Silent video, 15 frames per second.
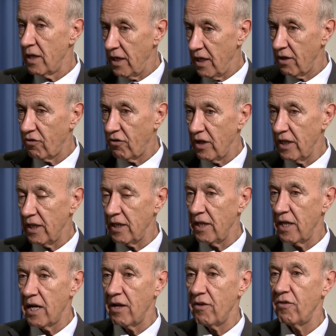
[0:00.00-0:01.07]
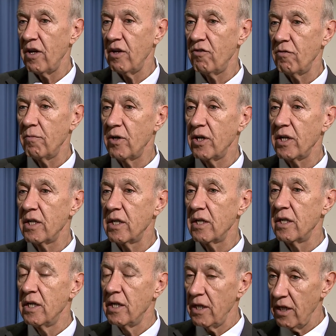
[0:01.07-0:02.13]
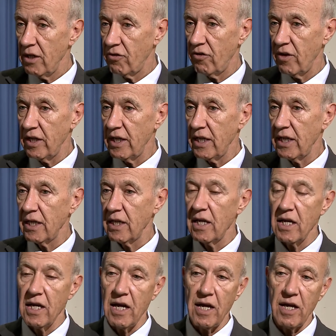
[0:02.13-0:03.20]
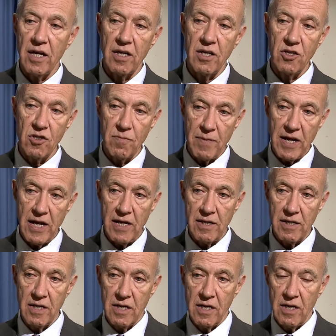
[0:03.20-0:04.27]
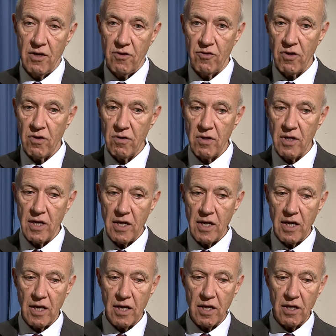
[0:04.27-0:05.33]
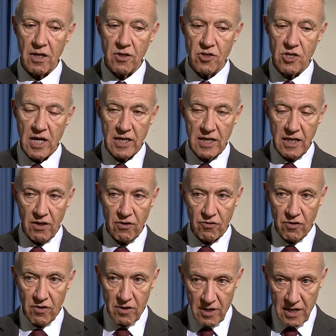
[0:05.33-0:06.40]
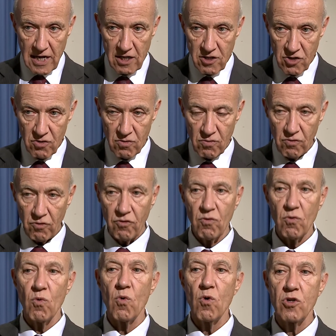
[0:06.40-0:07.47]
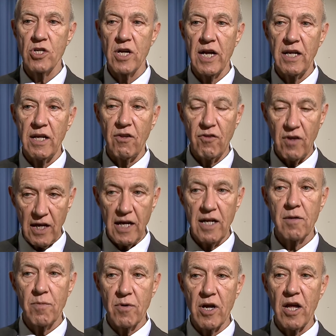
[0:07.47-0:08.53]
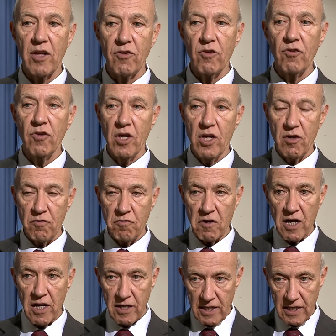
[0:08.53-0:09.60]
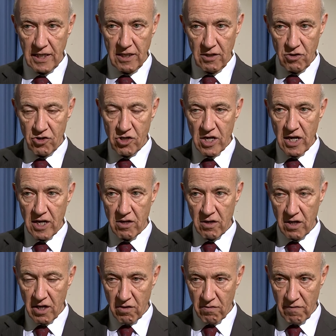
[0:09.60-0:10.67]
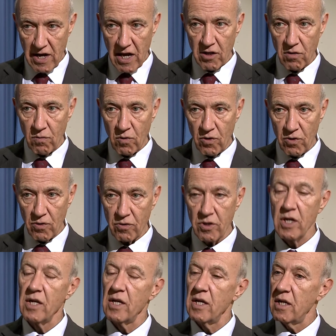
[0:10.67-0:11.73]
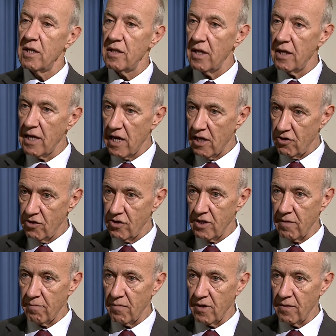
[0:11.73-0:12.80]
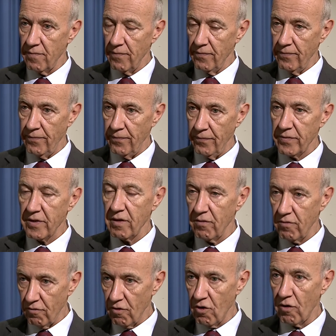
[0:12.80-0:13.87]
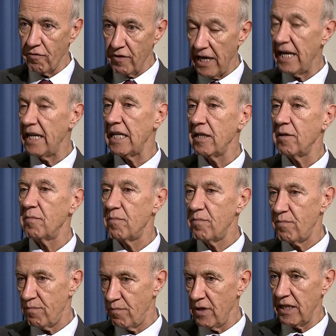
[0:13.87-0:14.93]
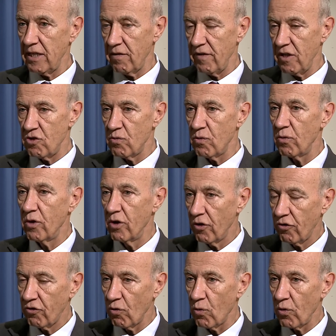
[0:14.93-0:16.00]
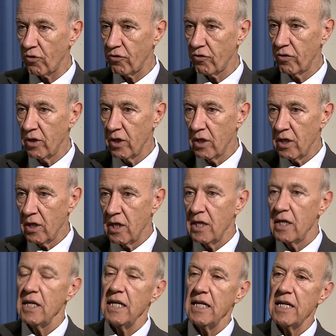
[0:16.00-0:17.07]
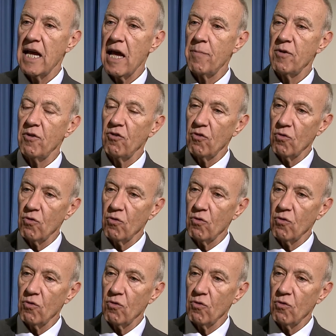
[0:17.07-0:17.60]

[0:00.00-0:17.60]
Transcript: exceeding the United States of America, exceeding Japan. So Chinese nationals or Chinese enterprises filing in China and around the world, the largest number of any individual source. It happens